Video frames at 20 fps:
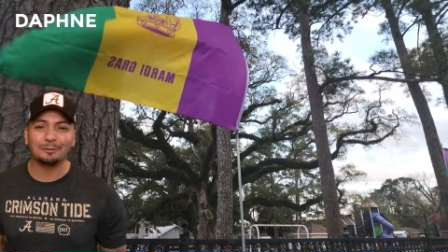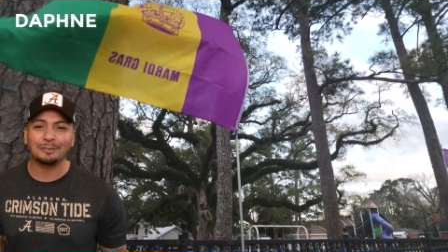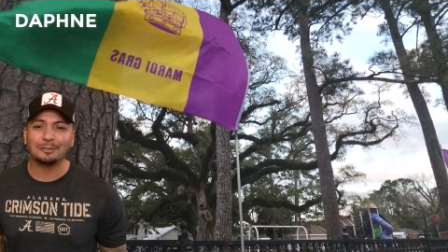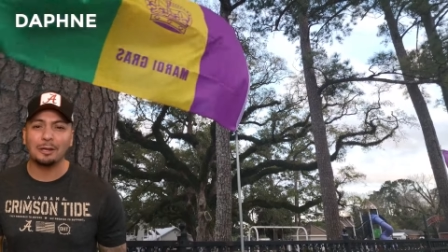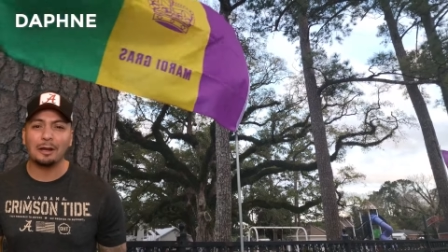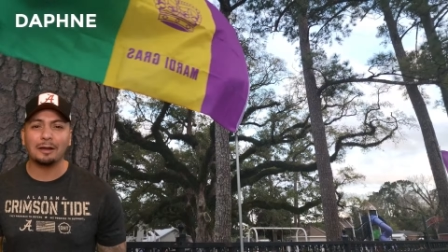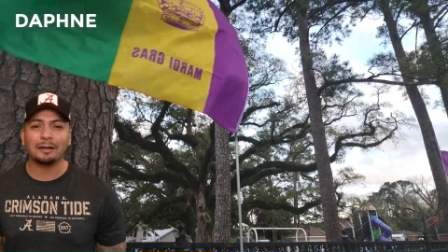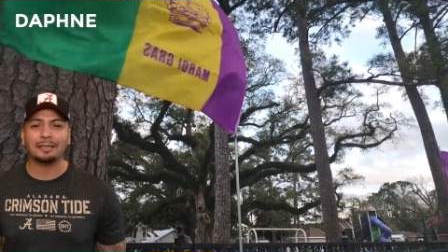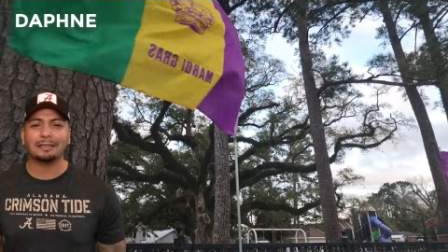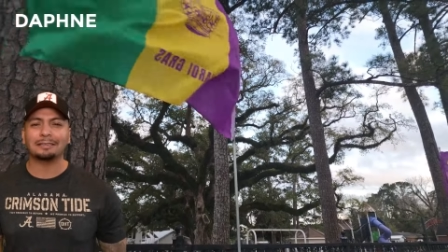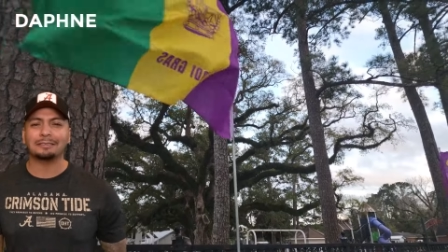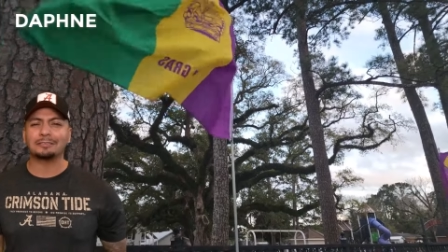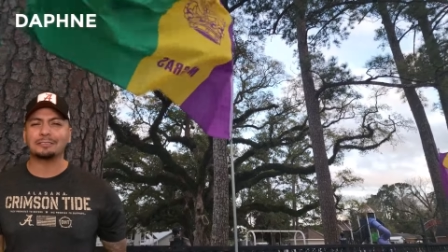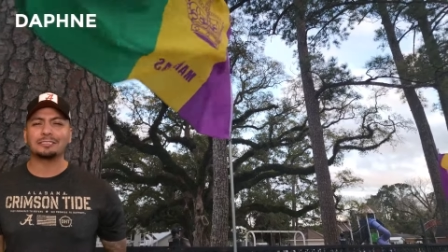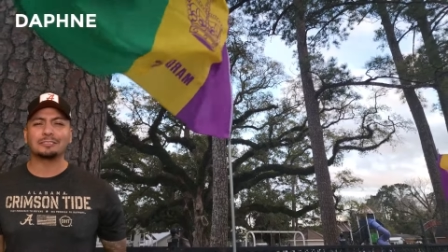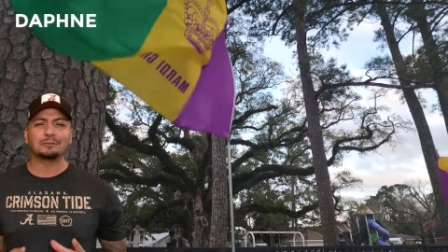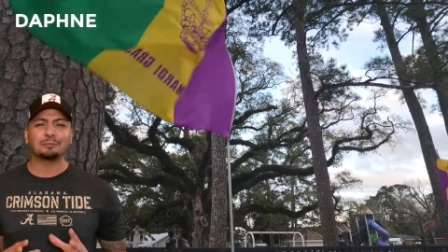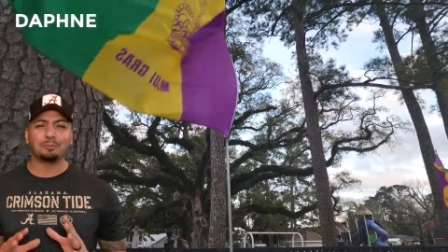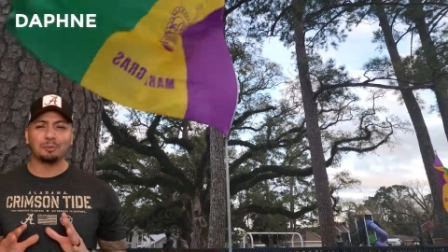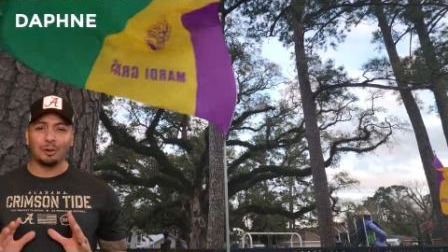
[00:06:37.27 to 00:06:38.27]
We're talking
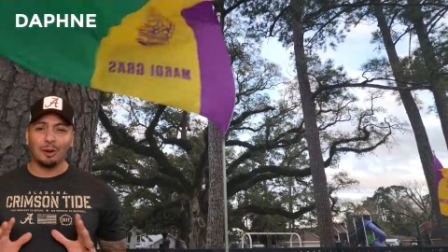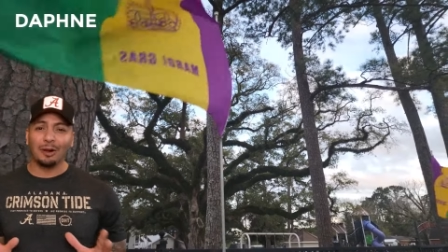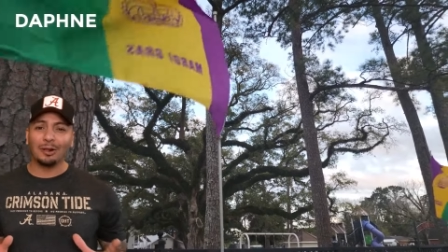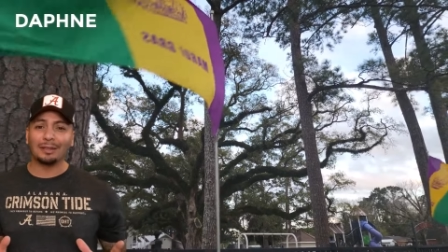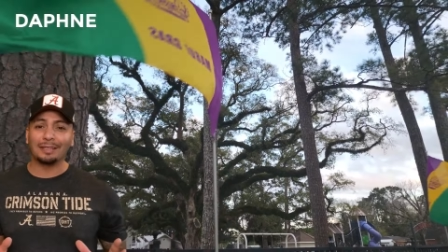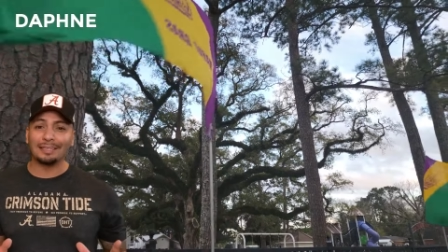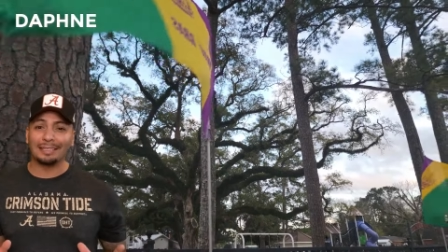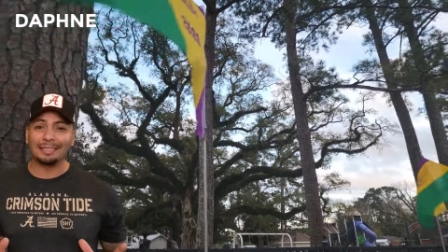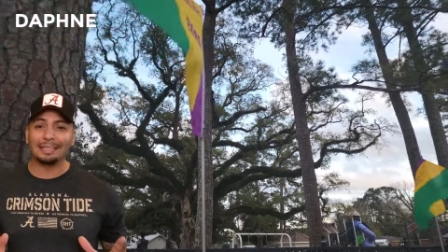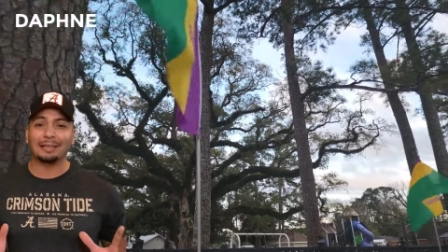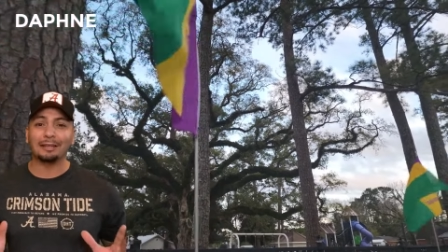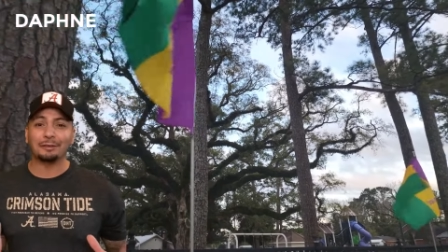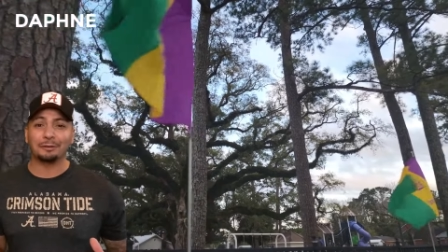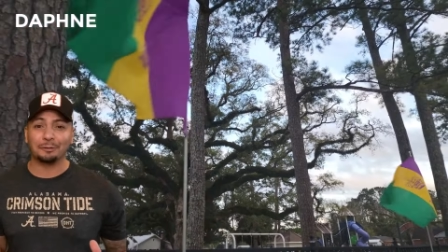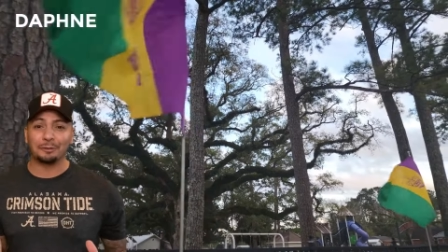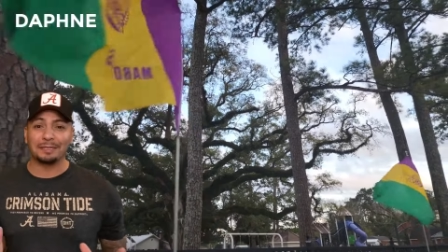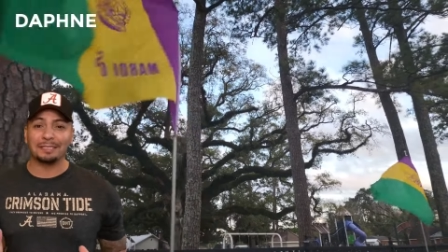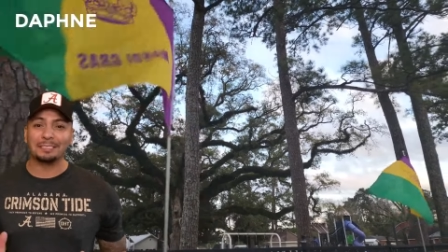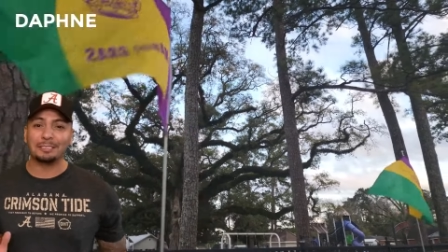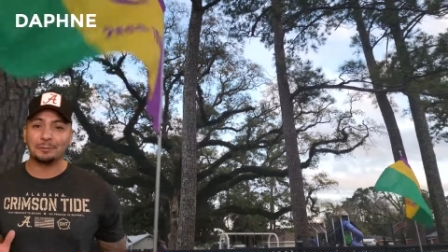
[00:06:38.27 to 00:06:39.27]
sprawling
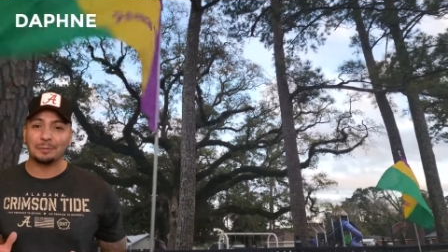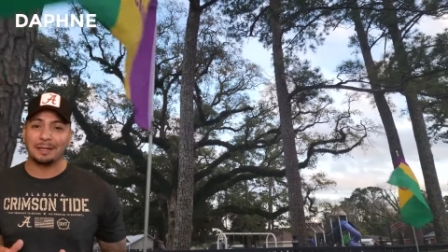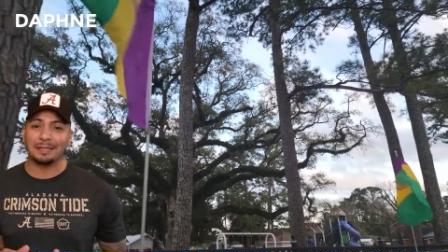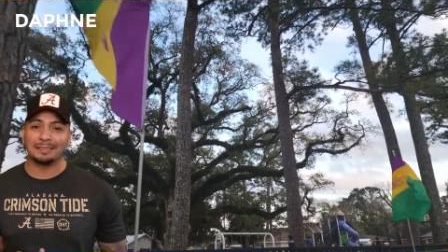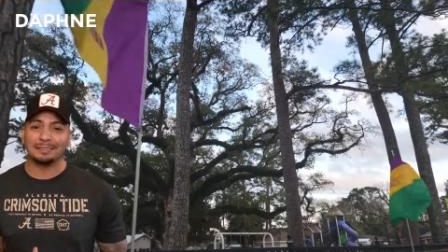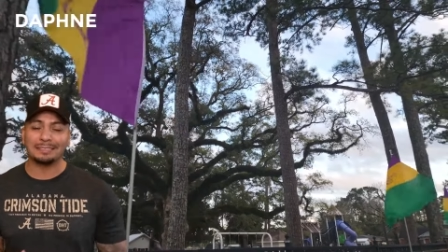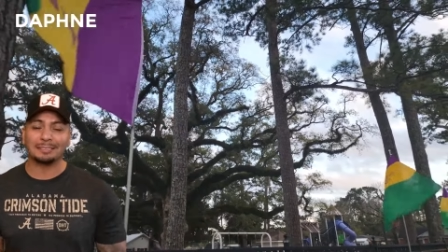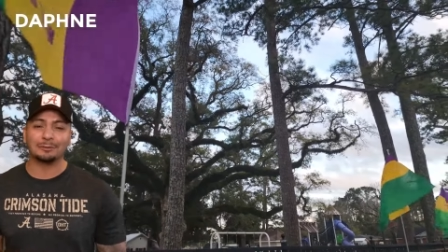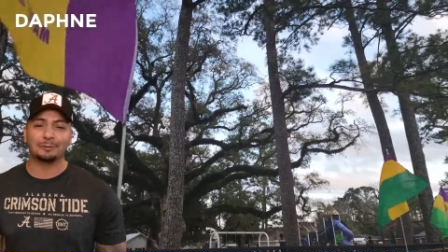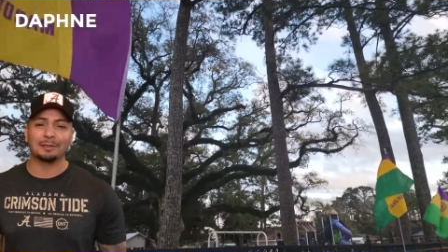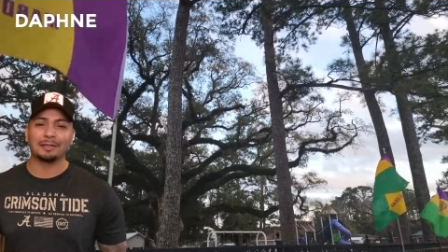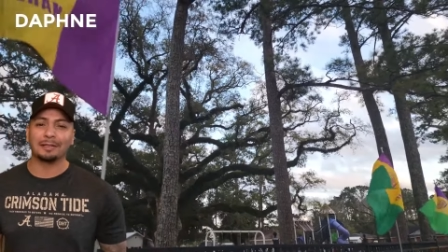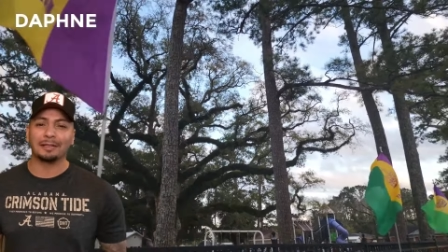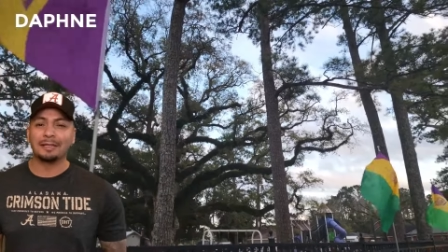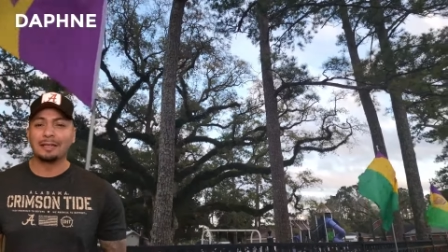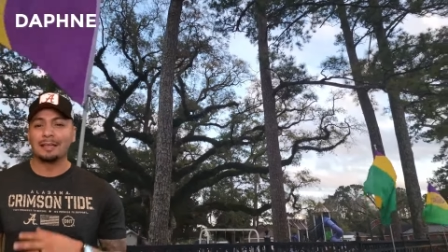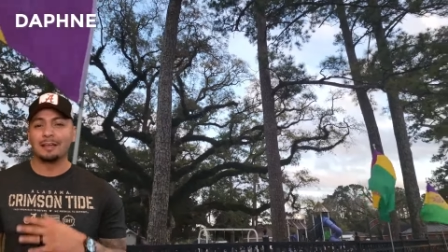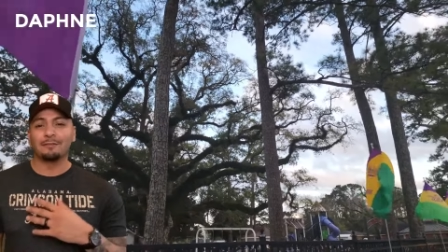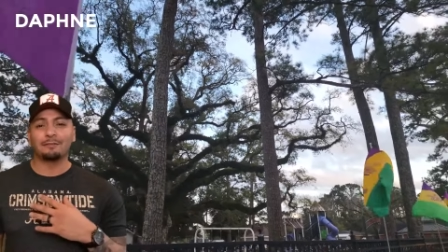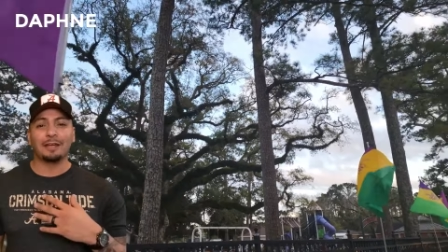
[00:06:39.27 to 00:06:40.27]
green spaces where
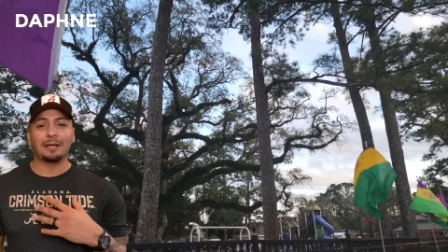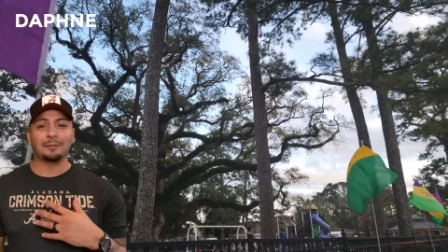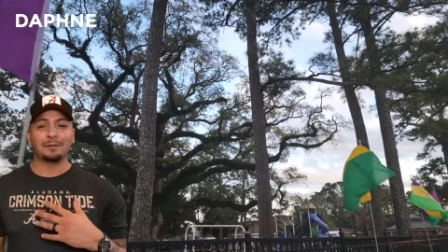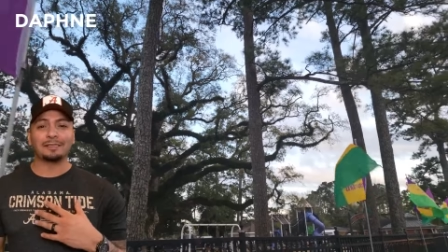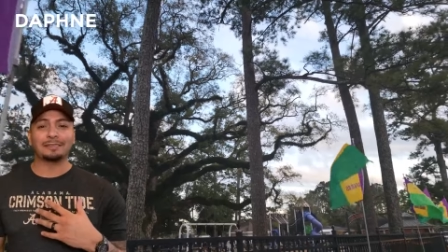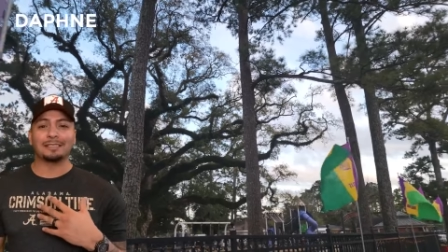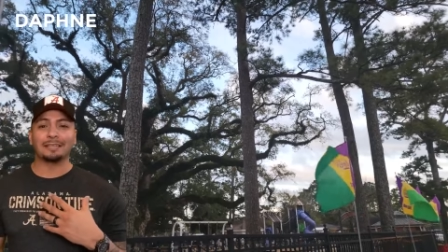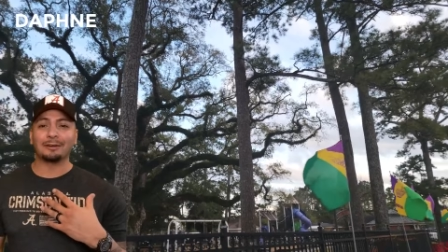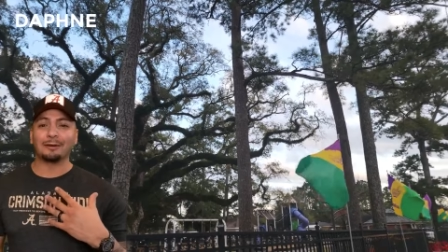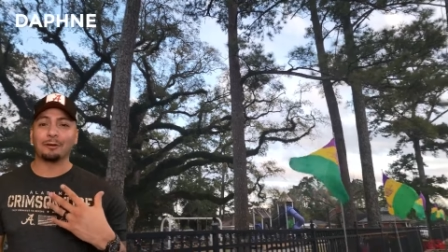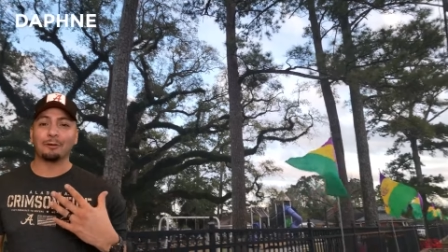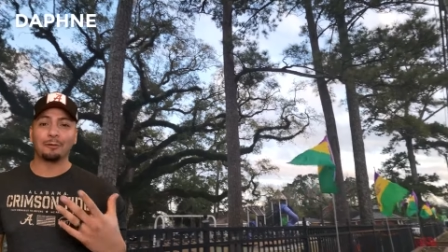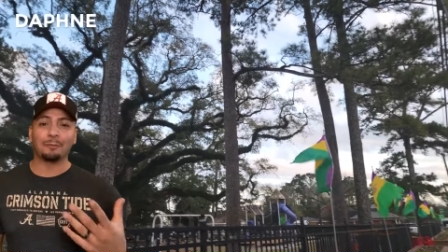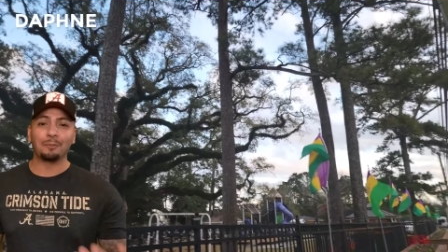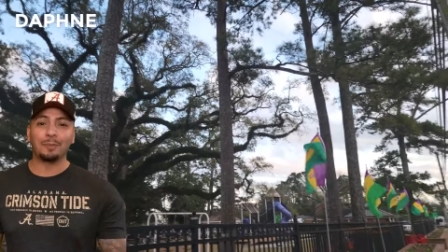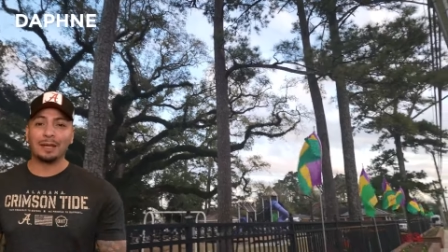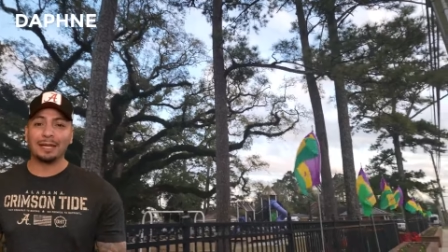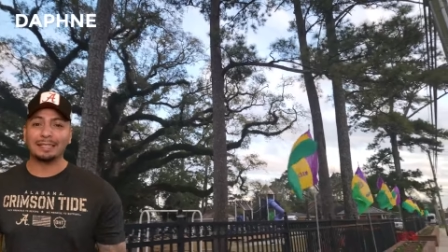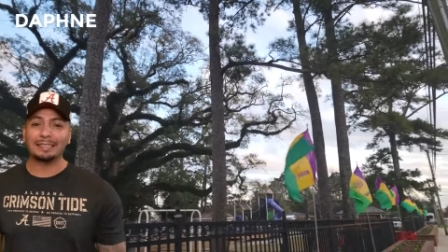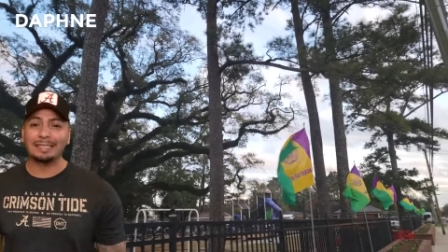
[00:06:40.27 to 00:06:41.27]
families can go on
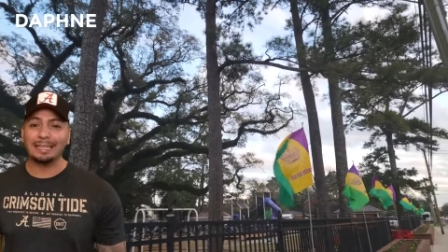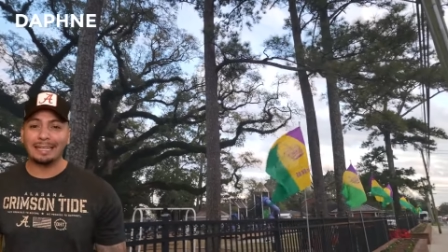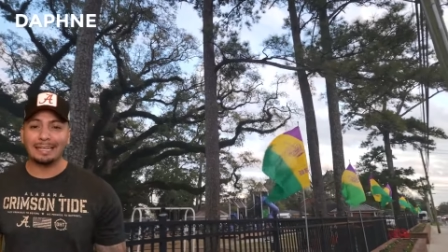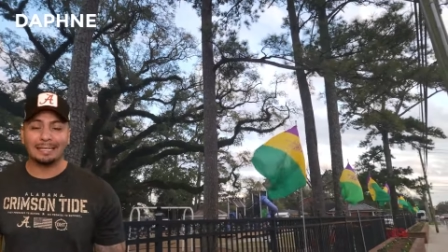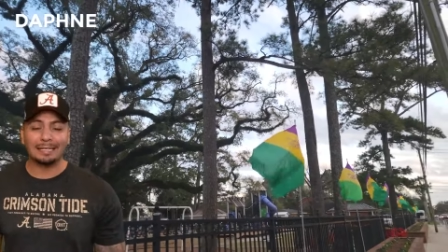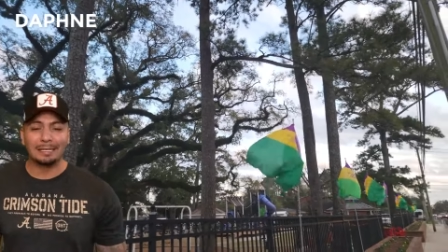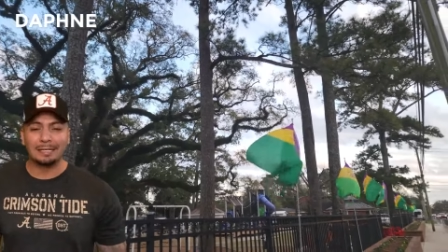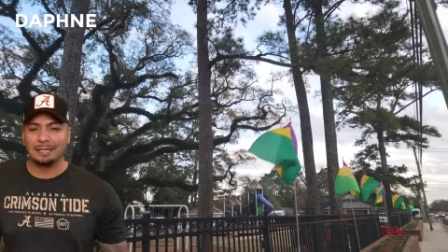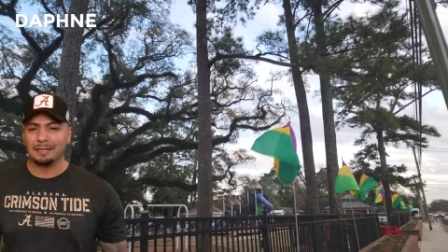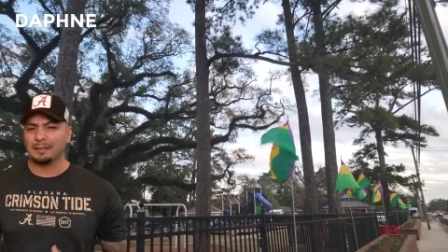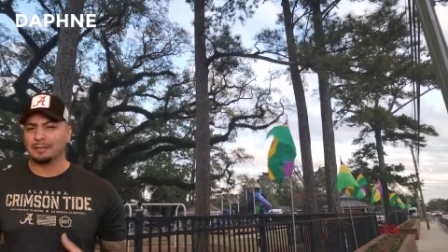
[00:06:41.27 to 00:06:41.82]
picnic,